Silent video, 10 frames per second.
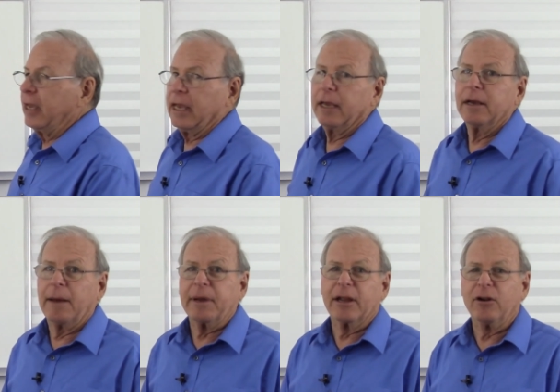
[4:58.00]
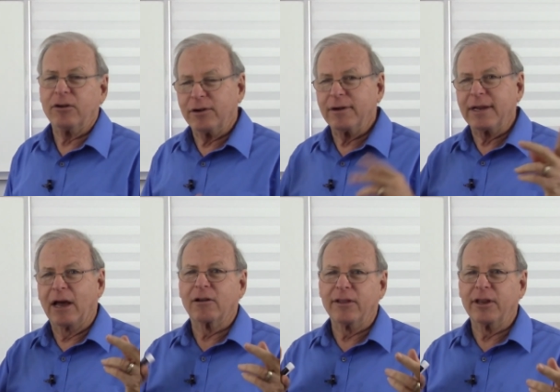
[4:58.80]
be, I'm not going to
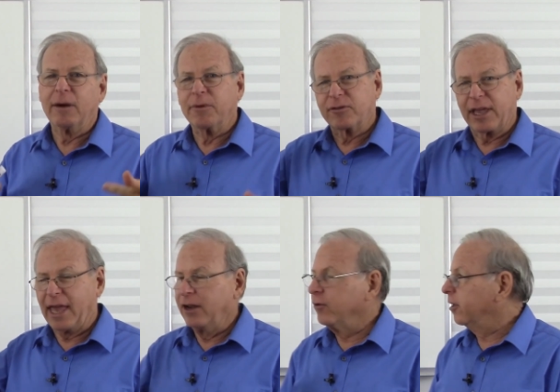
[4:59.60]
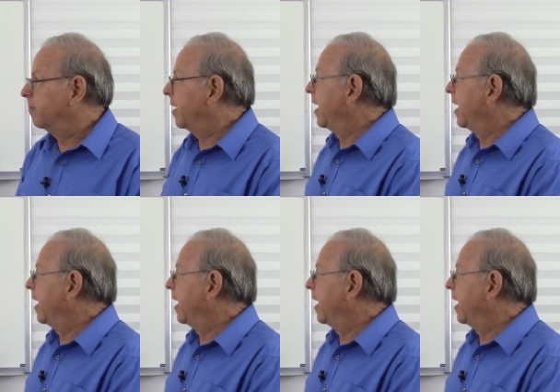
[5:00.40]
calculate the numbers, I can't do it in